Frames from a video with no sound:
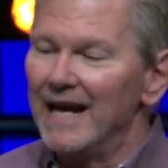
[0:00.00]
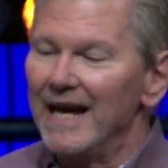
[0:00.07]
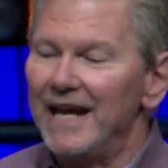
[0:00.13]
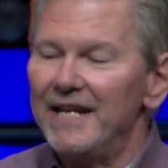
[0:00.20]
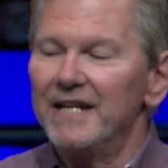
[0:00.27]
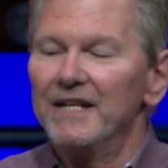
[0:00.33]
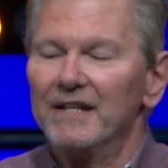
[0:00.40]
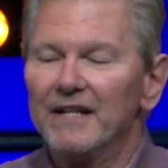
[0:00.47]

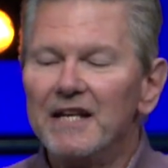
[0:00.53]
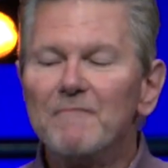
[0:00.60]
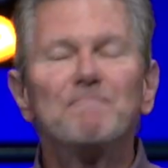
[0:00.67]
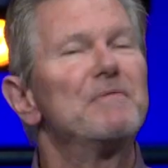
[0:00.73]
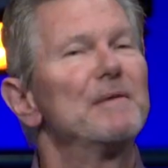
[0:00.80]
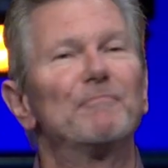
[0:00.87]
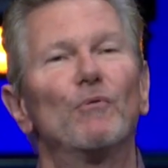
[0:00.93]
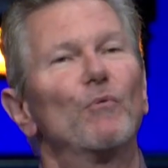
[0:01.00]
He didn't leave
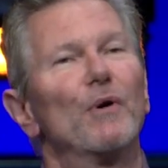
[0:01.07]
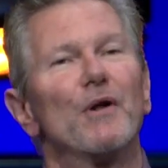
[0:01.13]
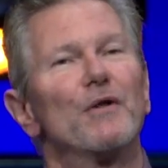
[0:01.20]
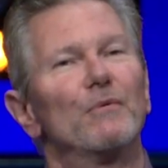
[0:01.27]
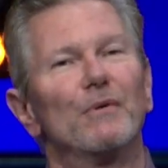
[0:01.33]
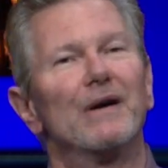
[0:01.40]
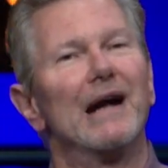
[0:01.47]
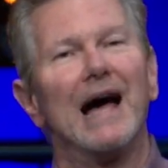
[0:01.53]
people where they
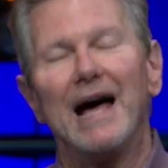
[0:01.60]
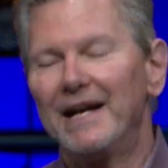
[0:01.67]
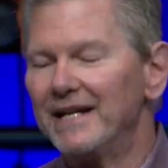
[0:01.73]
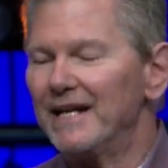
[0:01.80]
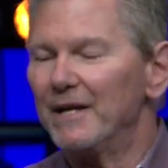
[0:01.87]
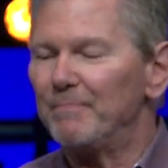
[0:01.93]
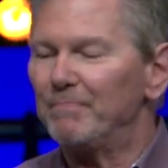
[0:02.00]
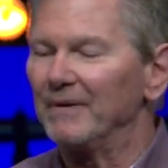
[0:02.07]
were at. He
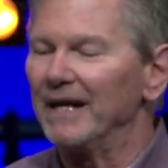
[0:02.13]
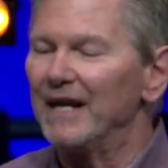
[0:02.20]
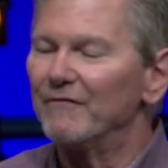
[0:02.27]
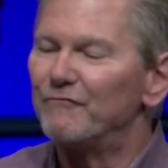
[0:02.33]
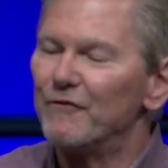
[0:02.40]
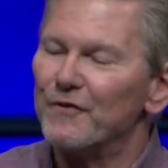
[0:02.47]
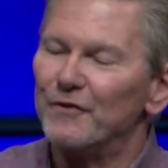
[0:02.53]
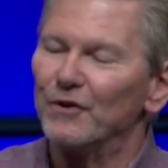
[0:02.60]
had a plan
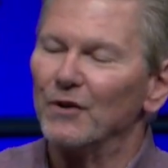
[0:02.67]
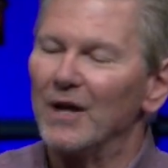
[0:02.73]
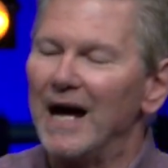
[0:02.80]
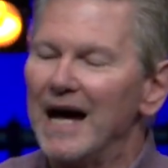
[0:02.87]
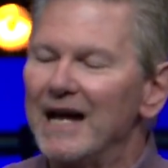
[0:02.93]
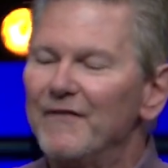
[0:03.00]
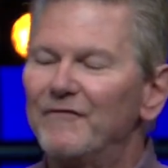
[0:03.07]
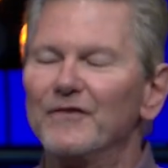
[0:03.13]
for their
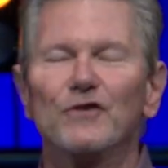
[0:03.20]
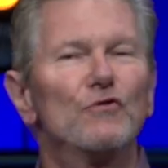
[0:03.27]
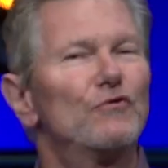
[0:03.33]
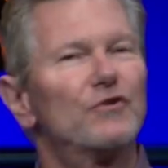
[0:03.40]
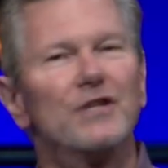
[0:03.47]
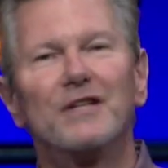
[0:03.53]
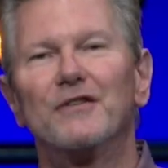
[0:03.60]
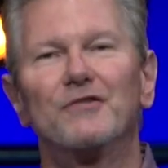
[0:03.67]
life. And you
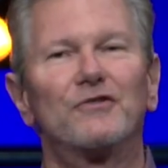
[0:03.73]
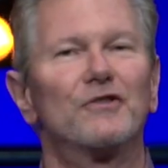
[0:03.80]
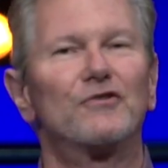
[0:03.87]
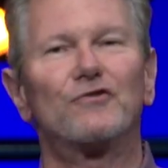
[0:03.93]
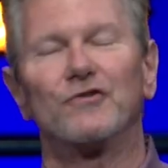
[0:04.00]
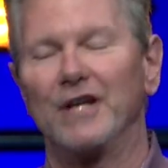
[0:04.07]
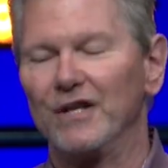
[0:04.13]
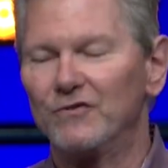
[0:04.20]
see this
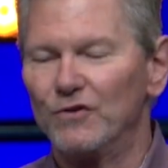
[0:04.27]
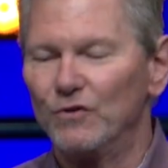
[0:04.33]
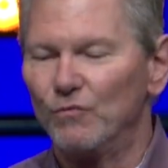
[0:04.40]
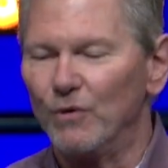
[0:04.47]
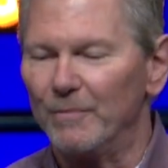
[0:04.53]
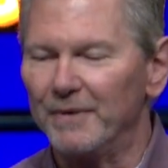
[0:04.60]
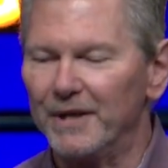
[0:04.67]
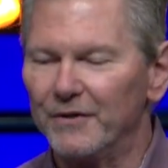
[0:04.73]
exchange in the
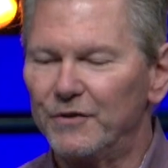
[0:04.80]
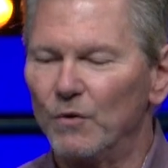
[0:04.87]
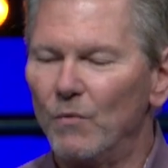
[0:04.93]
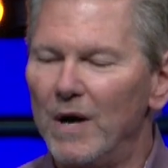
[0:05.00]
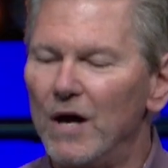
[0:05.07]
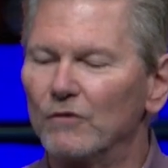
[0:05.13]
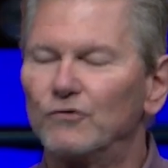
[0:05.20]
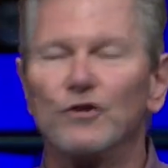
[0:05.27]
woman at the
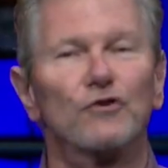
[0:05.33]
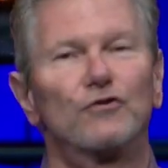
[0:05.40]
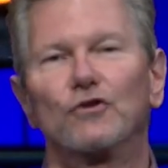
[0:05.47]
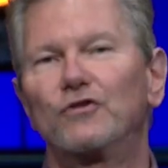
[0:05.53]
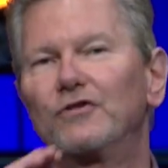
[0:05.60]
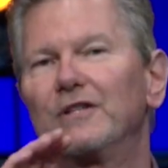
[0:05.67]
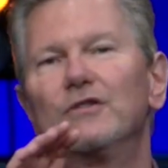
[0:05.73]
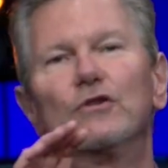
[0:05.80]
well.
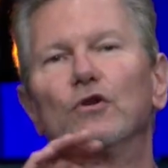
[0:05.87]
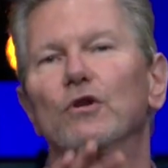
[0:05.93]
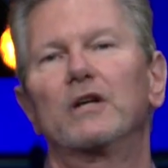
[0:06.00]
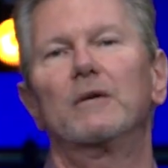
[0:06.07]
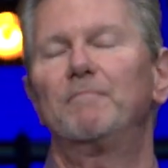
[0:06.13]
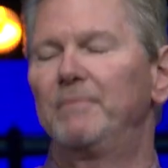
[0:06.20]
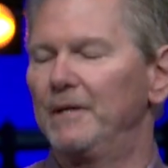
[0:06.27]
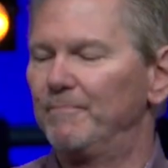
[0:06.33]
Jesus didn't look
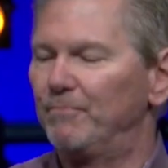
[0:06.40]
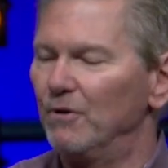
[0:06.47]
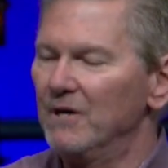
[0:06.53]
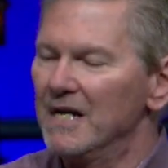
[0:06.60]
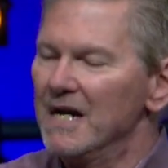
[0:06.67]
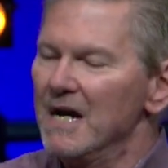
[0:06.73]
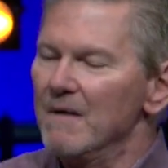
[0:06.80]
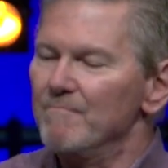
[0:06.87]
at people
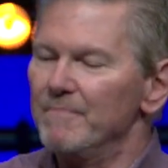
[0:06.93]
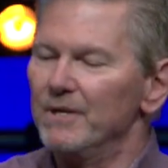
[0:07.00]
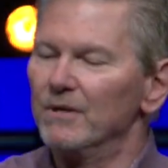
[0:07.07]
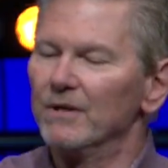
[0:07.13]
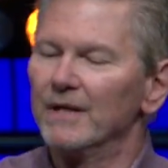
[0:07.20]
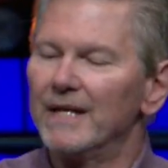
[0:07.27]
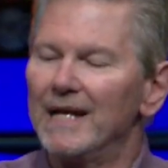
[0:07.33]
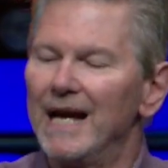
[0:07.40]

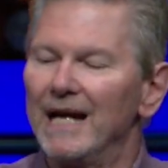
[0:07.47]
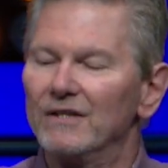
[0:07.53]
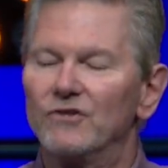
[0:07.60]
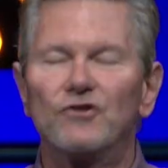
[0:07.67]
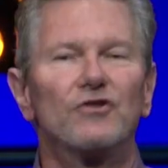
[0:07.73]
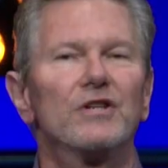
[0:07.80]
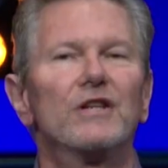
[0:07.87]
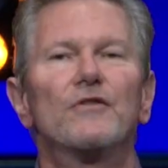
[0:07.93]
merely and
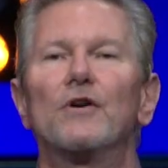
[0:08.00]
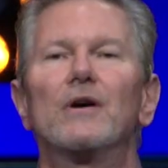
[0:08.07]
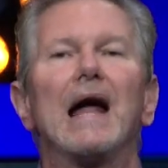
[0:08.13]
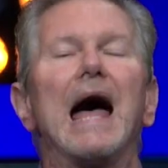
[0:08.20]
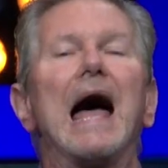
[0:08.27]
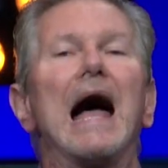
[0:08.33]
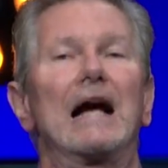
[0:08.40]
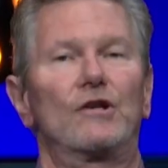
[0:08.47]
see their
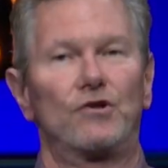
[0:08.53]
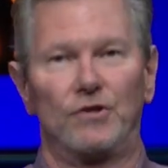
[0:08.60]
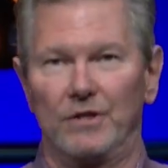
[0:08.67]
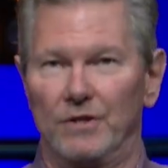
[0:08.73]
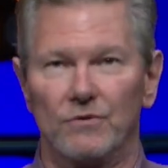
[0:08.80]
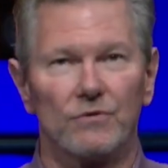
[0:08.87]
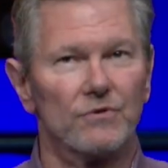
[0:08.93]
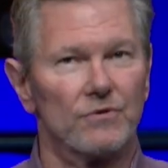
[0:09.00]

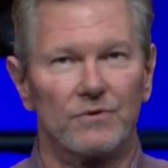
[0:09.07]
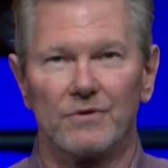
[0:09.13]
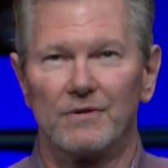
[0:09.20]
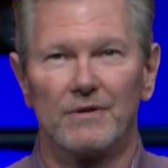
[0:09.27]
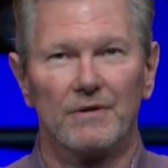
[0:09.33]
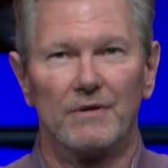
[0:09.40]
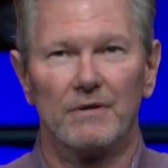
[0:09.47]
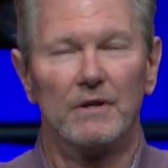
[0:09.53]
actions.
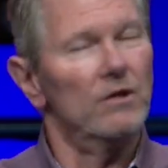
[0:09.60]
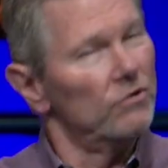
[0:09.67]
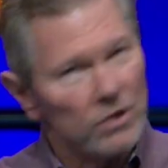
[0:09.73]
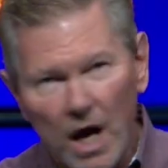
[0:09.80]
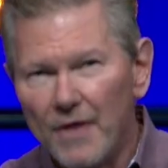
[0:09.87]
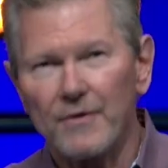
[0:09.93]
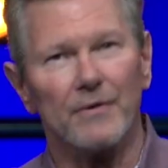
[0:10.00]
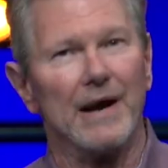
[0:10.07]
He
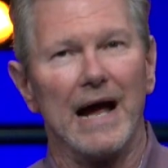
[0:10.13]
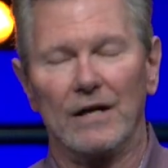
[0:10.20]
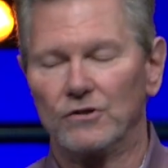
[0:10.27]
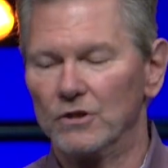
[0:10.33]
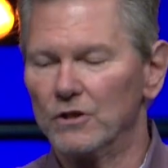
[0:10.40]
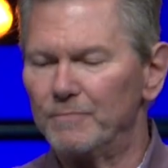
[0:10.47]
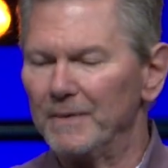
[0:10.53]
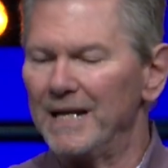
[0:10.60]
saw their
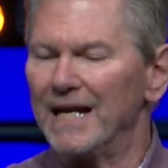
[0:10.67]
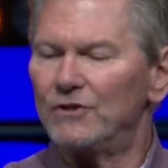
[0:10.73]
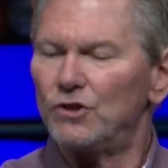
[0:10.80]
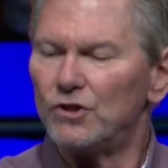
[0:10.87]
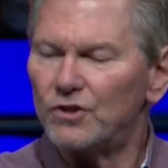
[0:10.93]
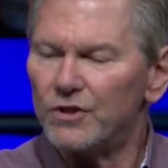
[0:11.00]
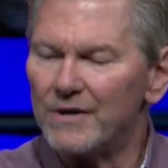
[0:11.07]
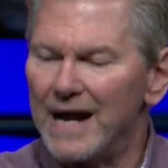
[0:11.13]
actions, but not
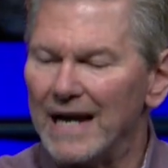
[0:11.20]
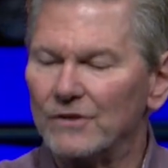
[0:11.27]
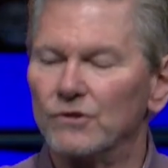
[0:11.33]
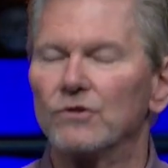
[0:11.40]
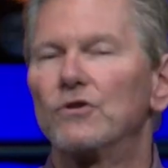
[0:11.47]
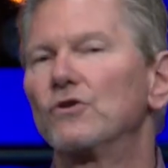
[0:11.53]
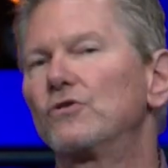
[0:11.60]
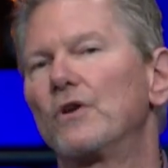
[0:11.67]
just their
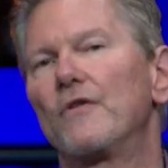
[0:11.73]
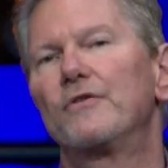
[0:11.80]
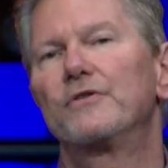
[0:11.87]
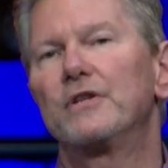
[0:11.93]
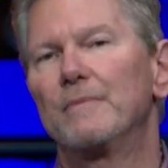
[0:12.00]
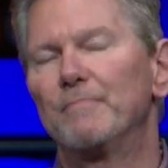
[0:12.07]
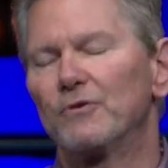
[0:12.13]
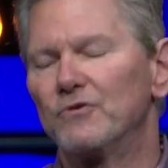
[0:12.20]
actions, he saw their
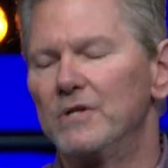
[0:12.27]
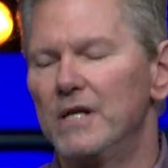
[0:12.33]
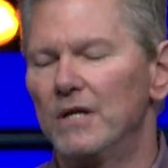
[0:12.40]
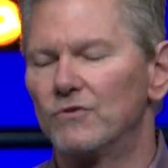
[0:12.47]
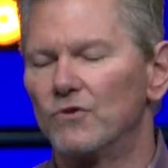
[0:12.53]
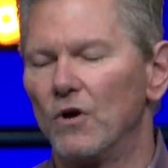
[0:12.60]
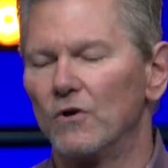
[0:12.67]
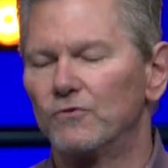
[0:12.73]
deepest
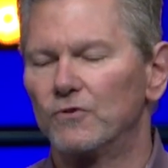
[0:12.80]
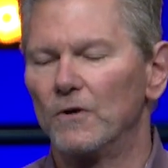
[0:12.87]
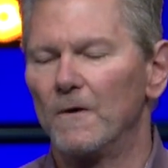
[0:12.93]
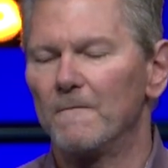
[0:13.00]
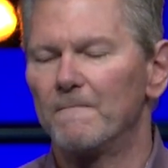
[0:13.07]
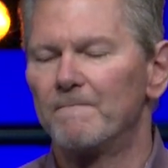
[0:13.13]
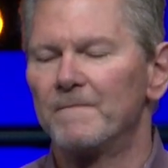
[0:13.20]
needs also.